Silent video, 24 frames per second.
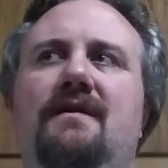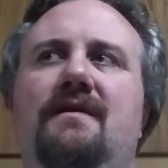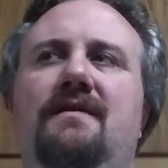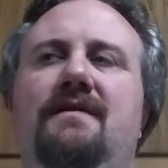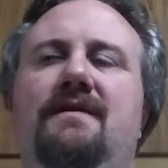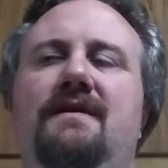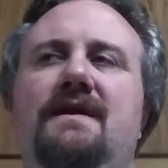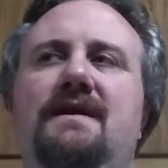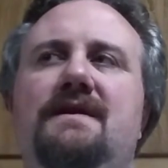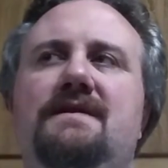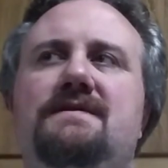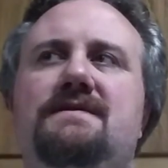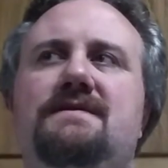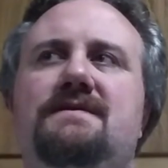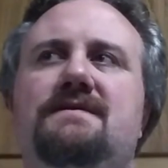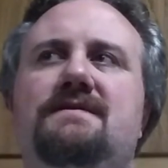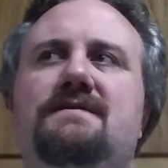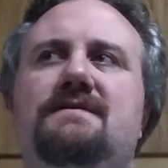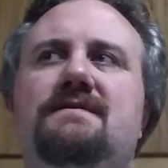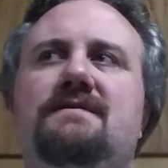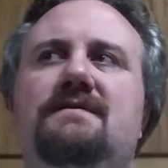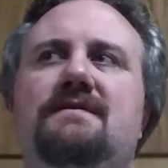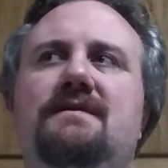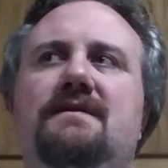
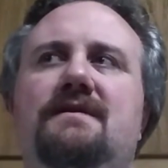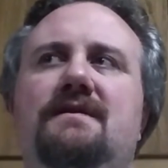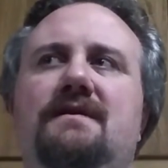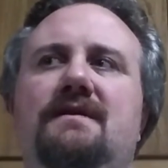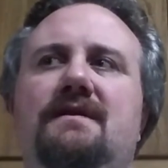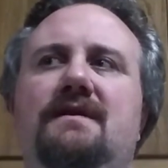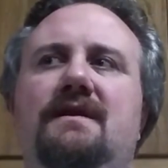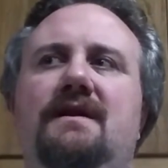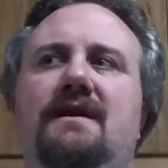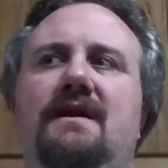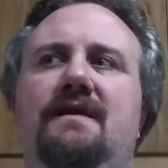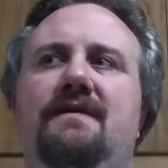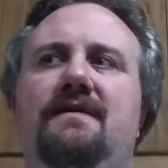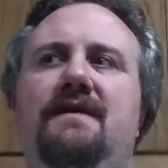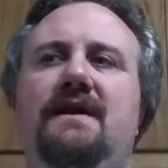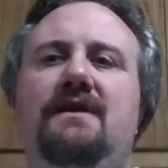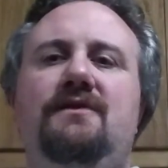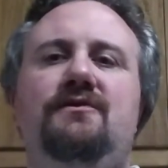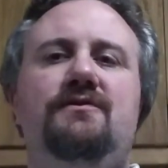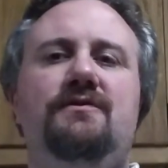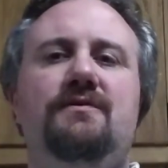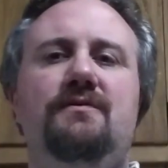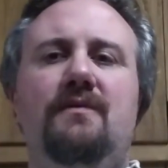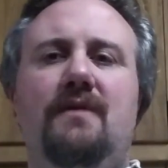they
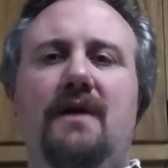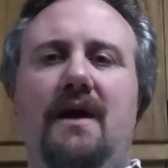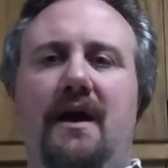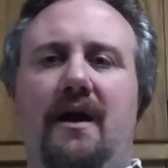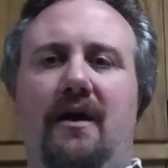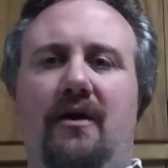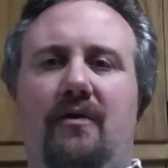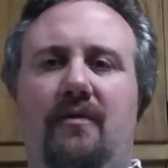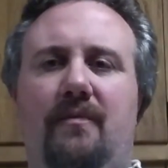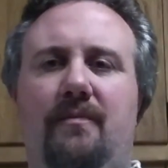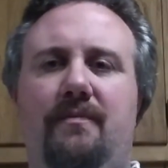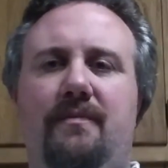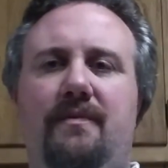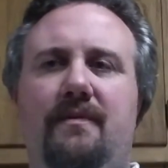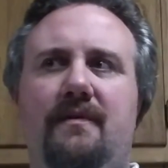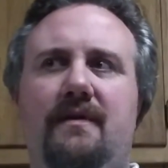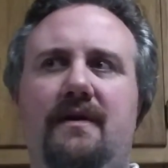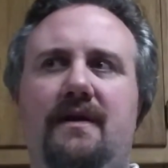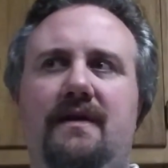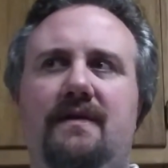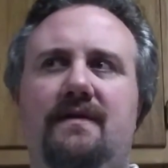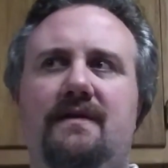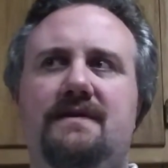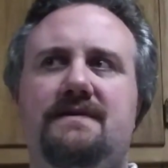do help
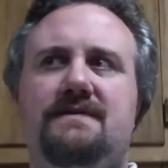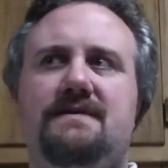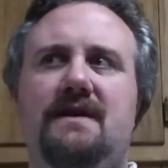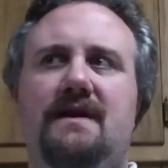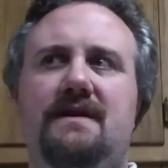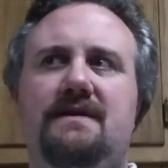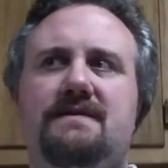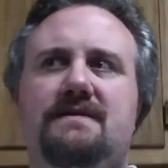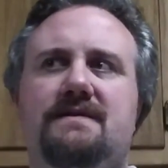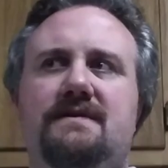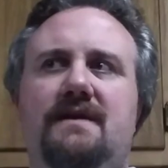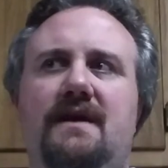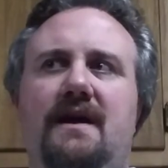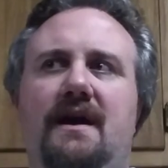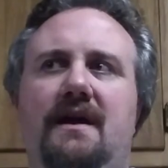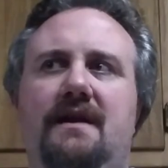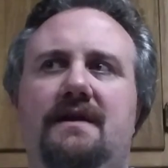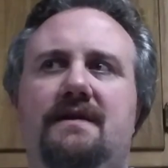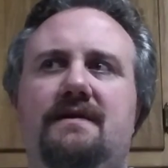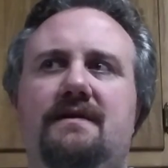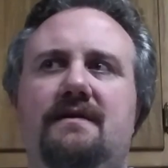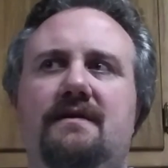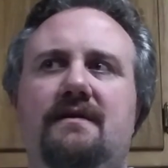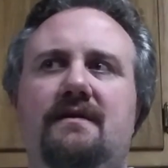in the sense
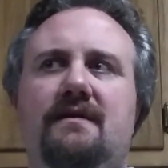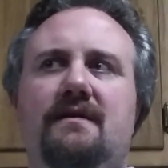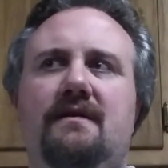that,